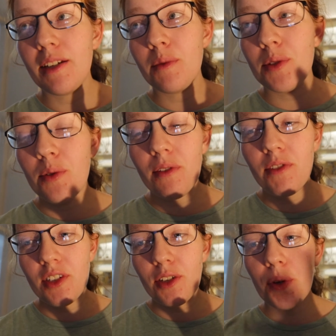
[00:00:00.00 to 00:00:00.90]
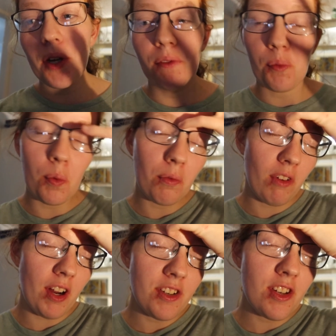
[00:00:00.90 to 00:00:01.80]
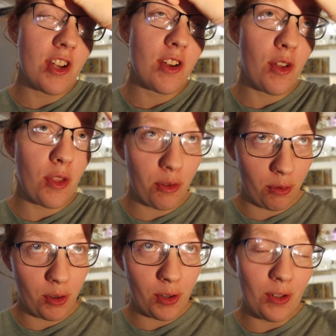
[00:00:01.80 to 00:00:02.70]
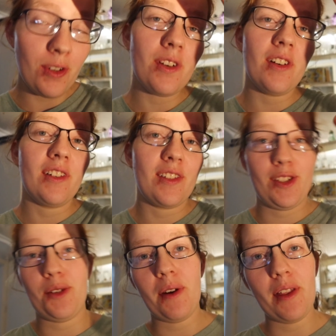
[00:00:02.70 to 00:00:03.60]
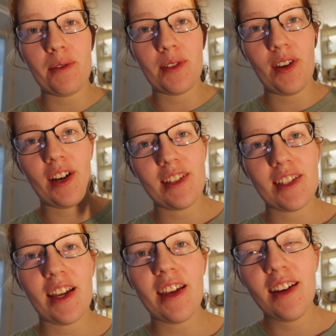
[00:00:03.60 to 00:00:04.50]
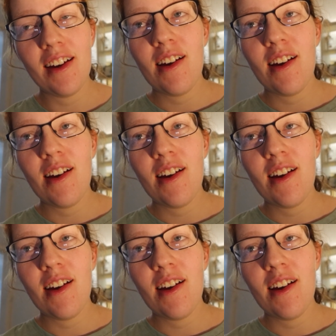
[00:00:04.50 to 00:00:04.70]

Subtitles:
It was sort of just a quick run through. Don't know why that was so hard to say.